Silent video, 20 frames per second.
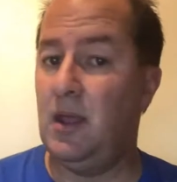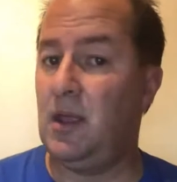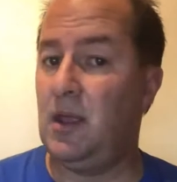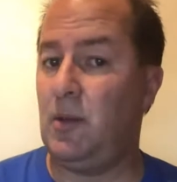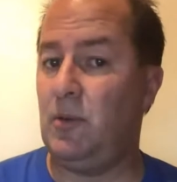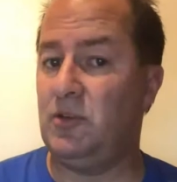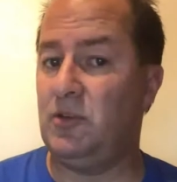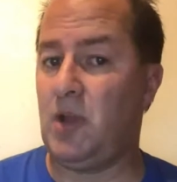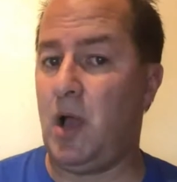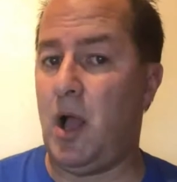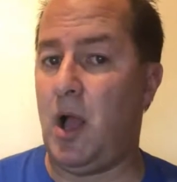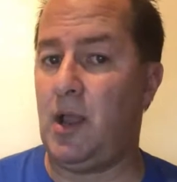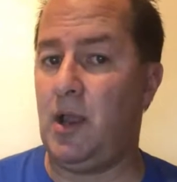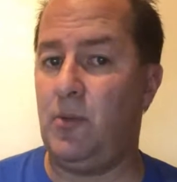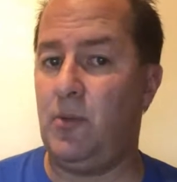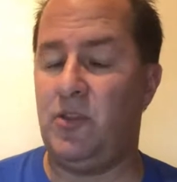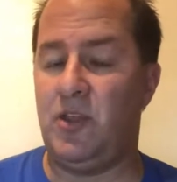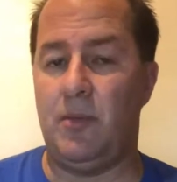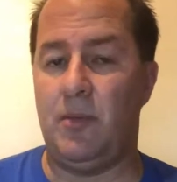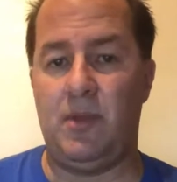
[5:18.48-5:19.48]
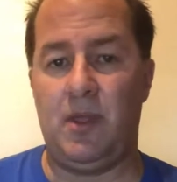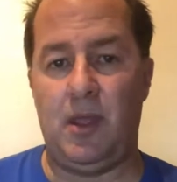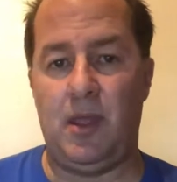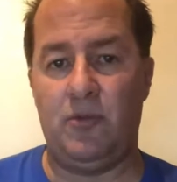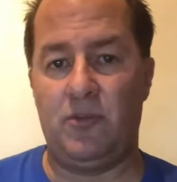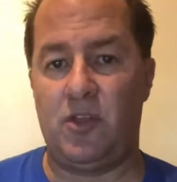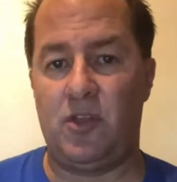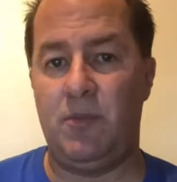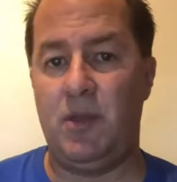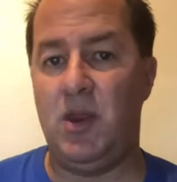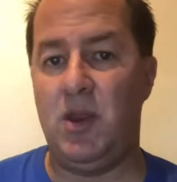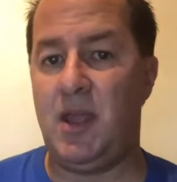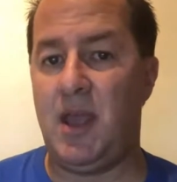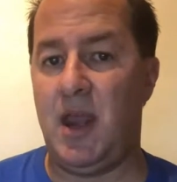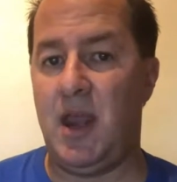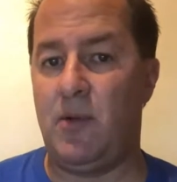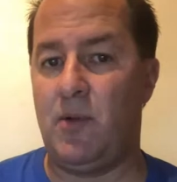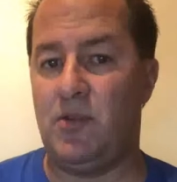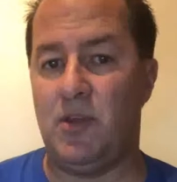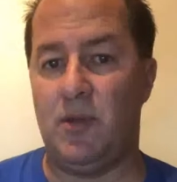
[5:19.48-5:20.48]
He was talking with them. He was
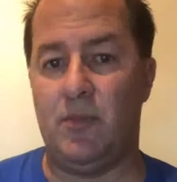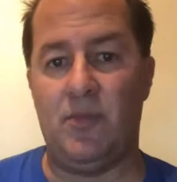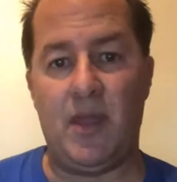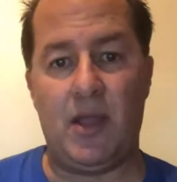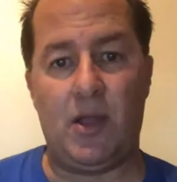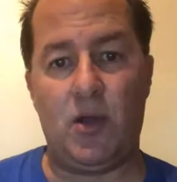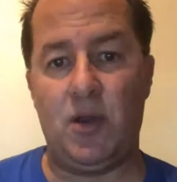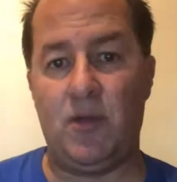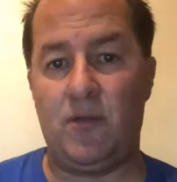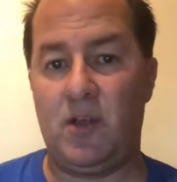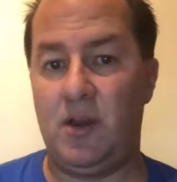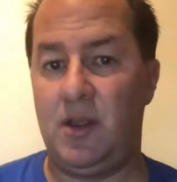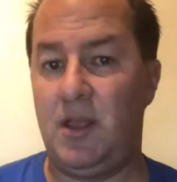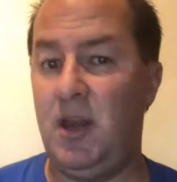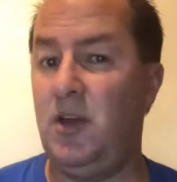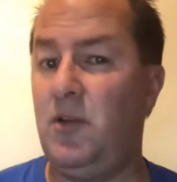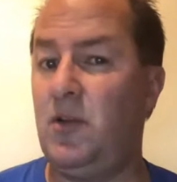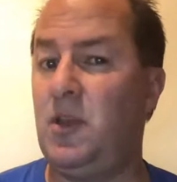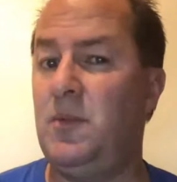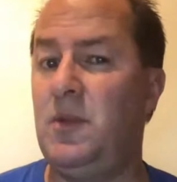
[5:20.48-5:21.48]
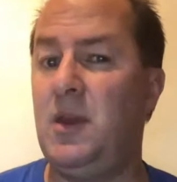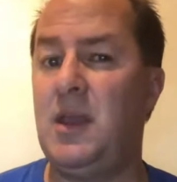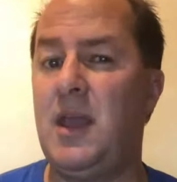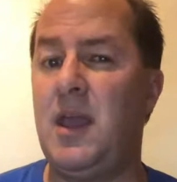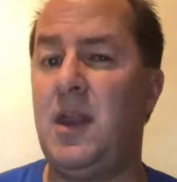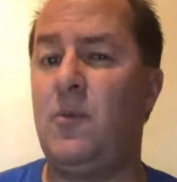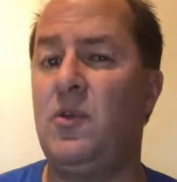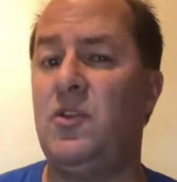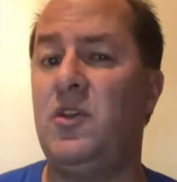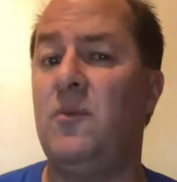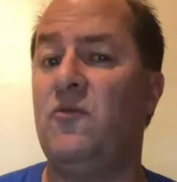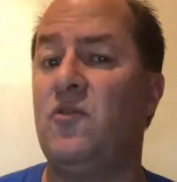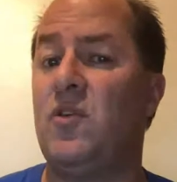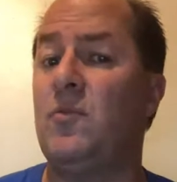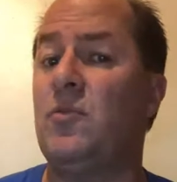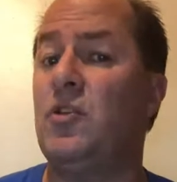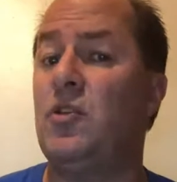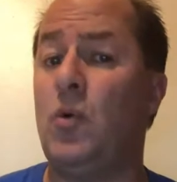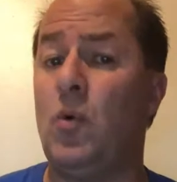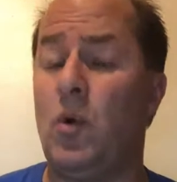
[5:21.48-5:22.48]
communicating with them. They could have continued to communicate with him
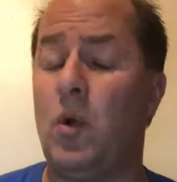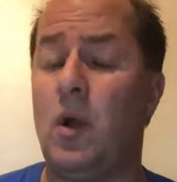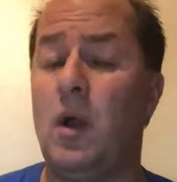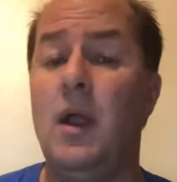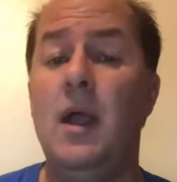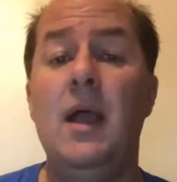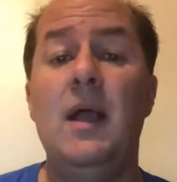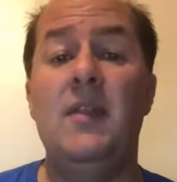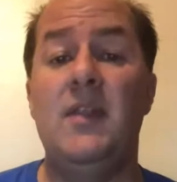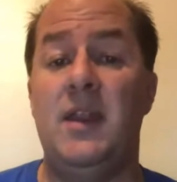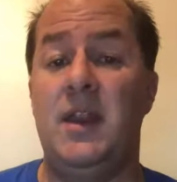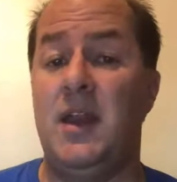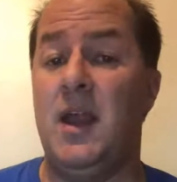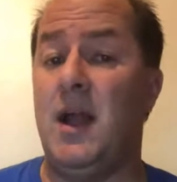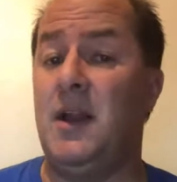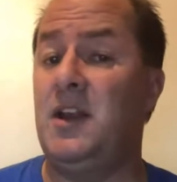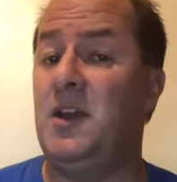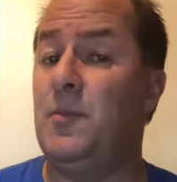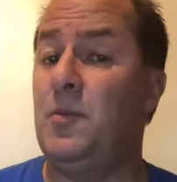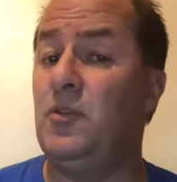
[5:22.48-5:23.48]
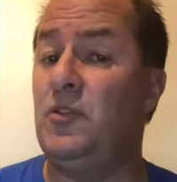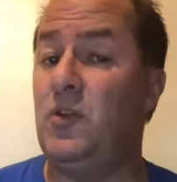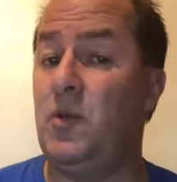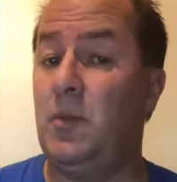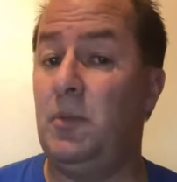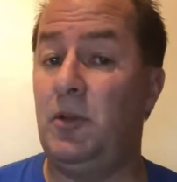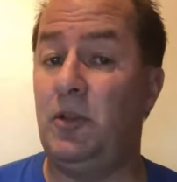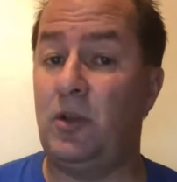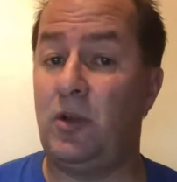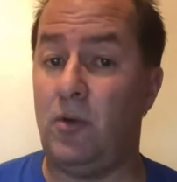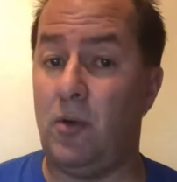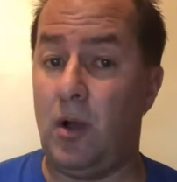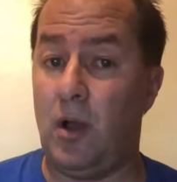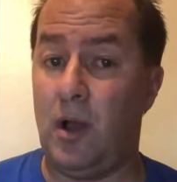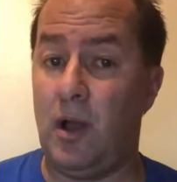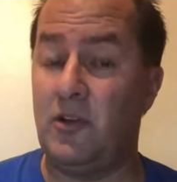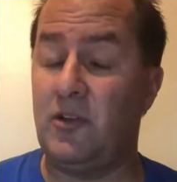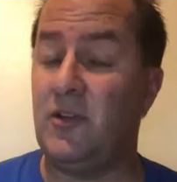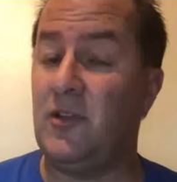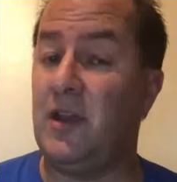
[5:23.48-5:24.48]
from the door. They did not need to pursue him to the
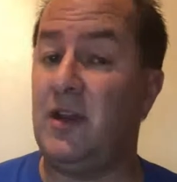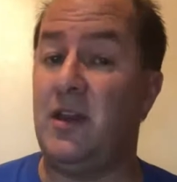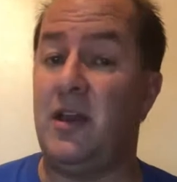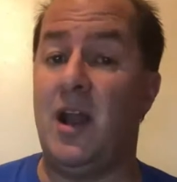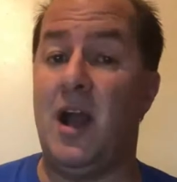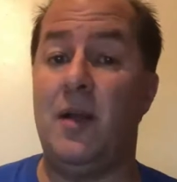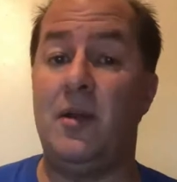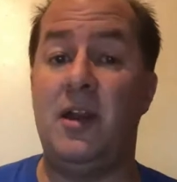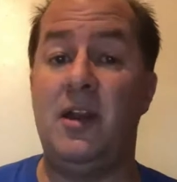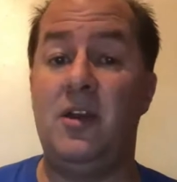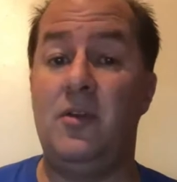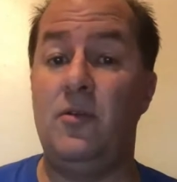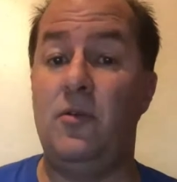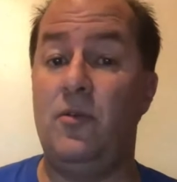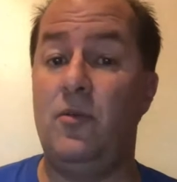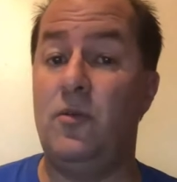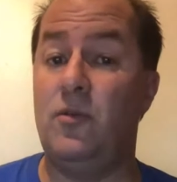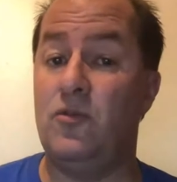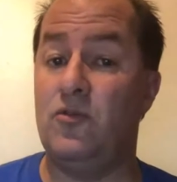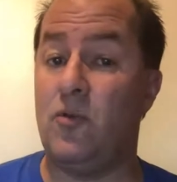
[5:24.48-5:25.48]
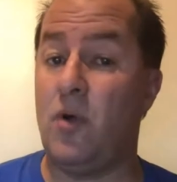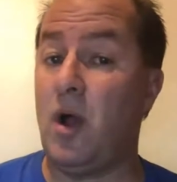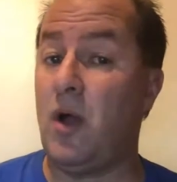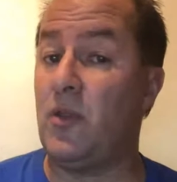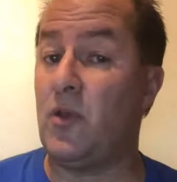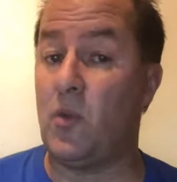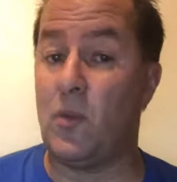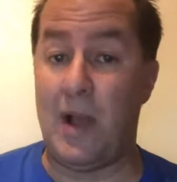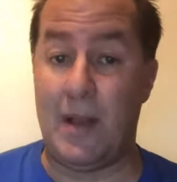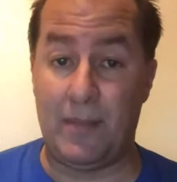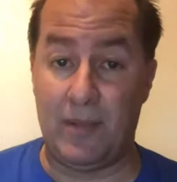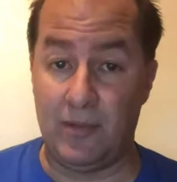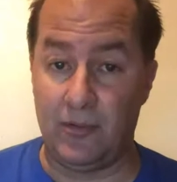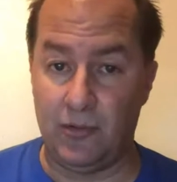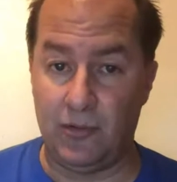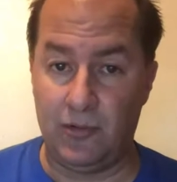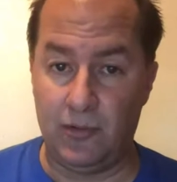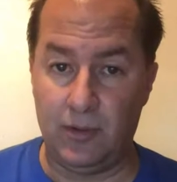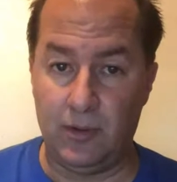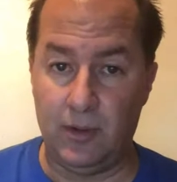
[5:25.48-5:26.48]
garage. They did not need to draw their
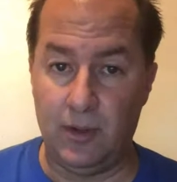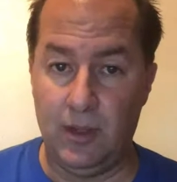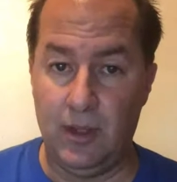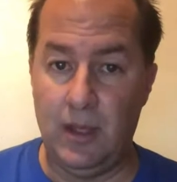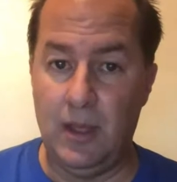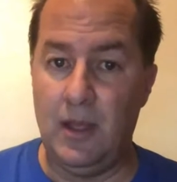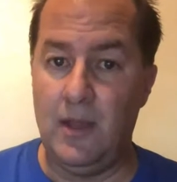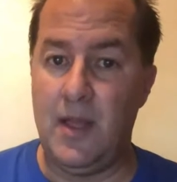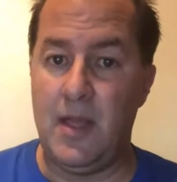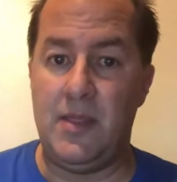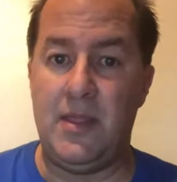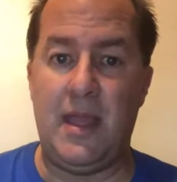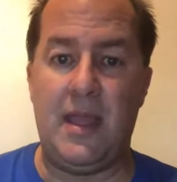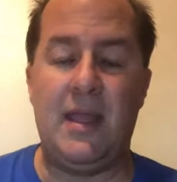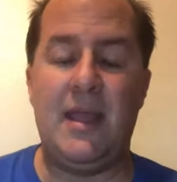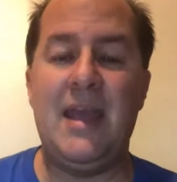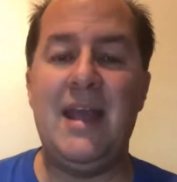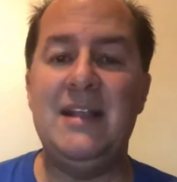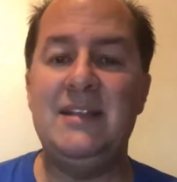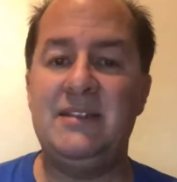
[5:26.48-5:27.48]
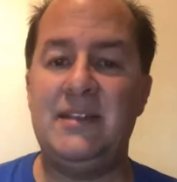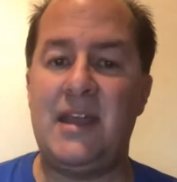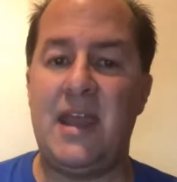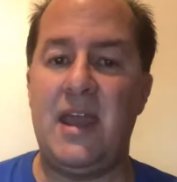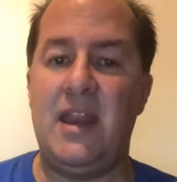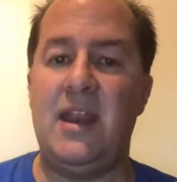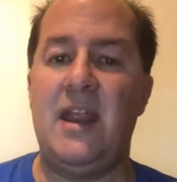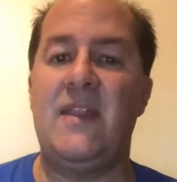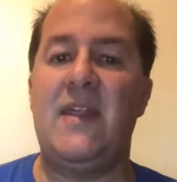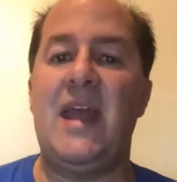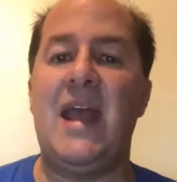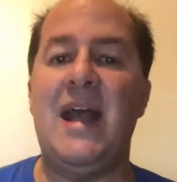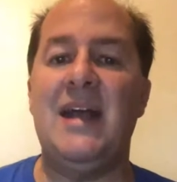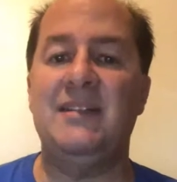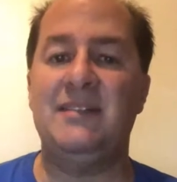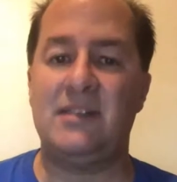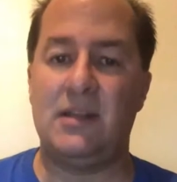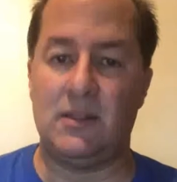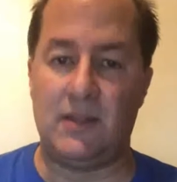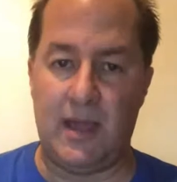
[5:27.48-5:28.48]
weapons. They instigated and they
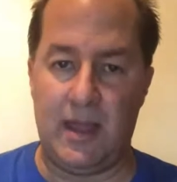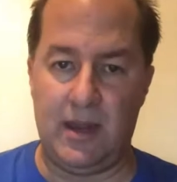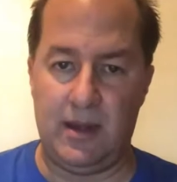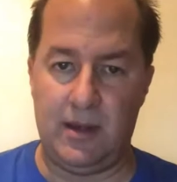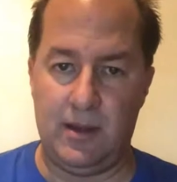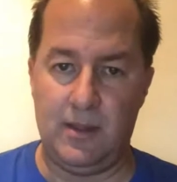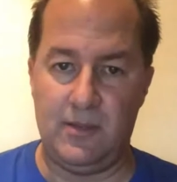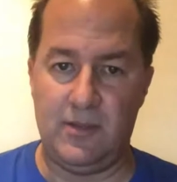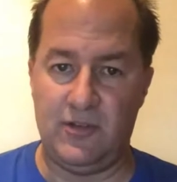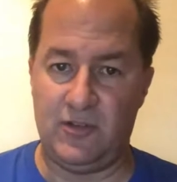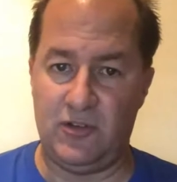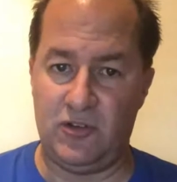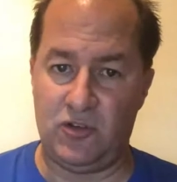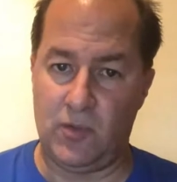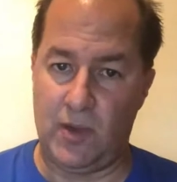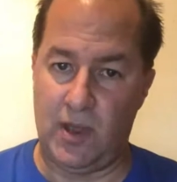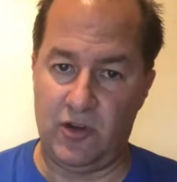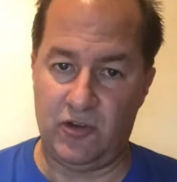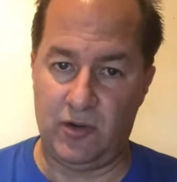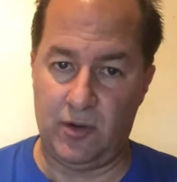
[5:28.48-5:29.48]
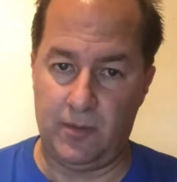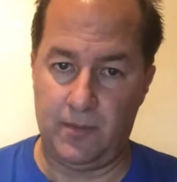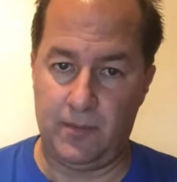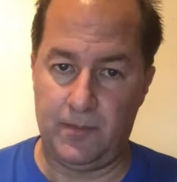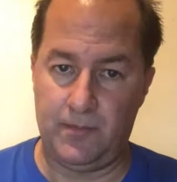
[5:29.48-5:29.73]
escalated the situation.